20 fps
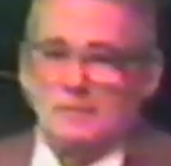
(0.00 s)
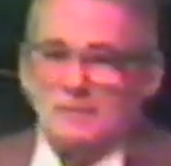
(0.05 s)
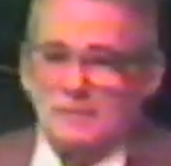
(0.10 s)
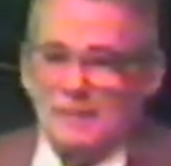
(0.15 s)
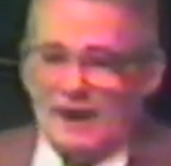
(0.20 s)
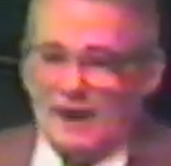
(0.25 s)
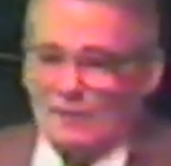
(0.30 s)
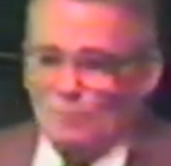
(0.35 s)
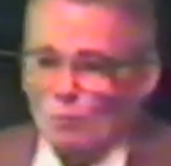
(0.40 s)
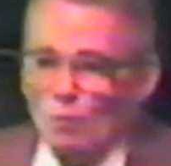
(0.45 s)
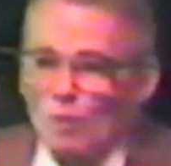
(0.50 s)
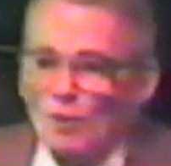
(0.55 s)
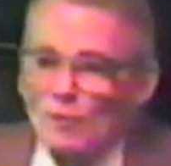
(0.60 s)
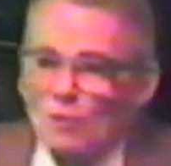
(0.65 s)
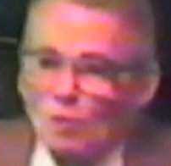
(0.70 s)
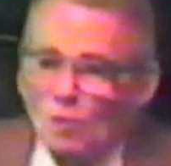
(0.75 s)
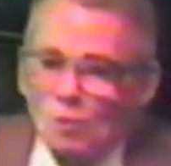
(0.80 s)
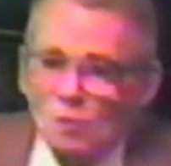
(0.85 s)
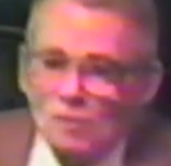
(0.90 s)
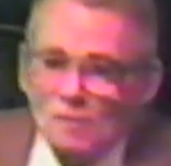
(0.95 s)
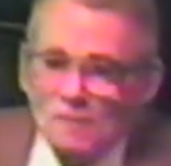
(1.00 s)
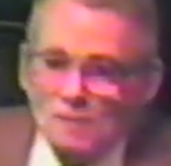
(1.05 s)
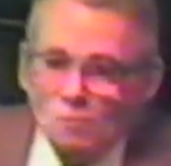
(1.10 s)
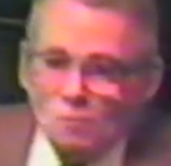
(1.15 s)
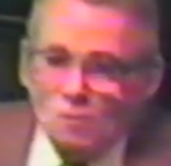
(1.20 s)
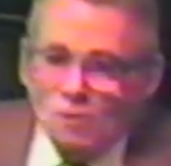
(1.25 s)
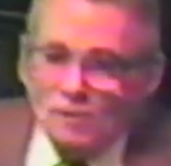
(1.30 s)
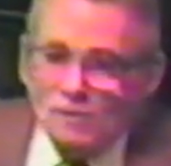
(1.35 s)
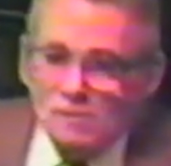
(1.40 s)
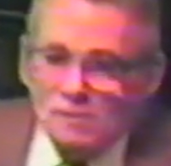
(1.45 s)
And one oar on the
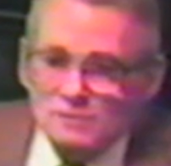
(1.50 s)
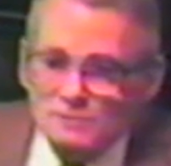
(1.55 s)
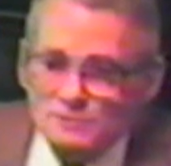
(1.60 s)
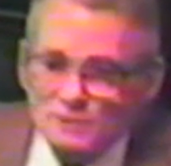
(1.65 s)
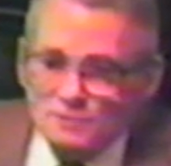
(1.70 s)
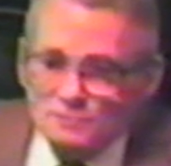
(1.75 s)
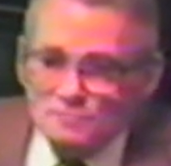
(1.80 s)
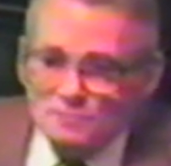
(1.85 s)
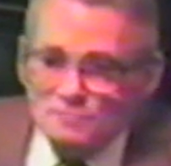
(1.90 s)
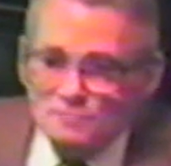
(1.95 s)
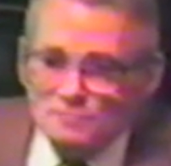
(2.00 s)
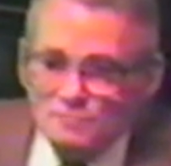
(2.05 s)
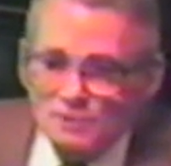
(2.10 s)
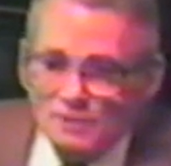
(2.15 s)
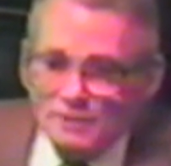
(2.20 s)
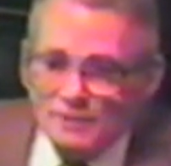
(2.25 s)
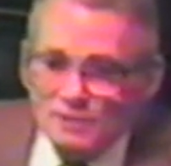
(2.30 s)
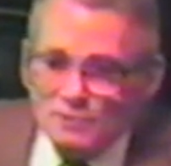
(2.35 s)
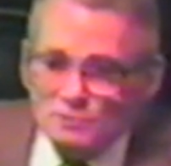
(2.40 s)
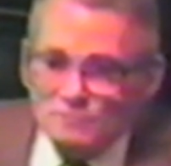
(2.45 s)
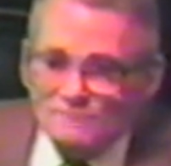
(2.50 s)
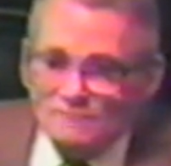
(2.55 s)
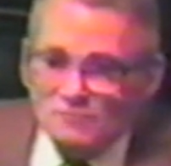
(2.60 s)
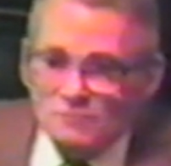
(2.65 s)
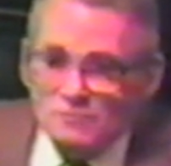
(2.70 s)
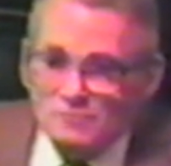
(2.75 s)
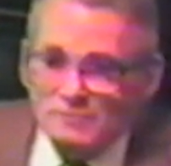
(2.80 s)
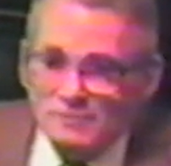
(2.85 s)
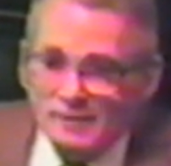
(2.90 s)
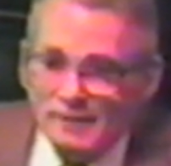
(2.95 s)
water and just as nutty as a
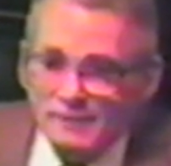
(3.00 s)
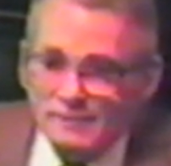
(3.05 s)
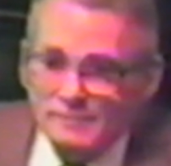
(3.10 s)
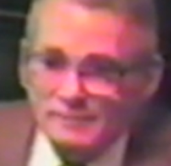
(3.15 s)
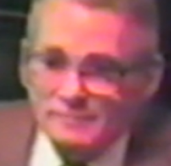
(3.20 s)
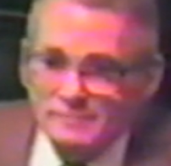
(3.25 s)
fruitcake.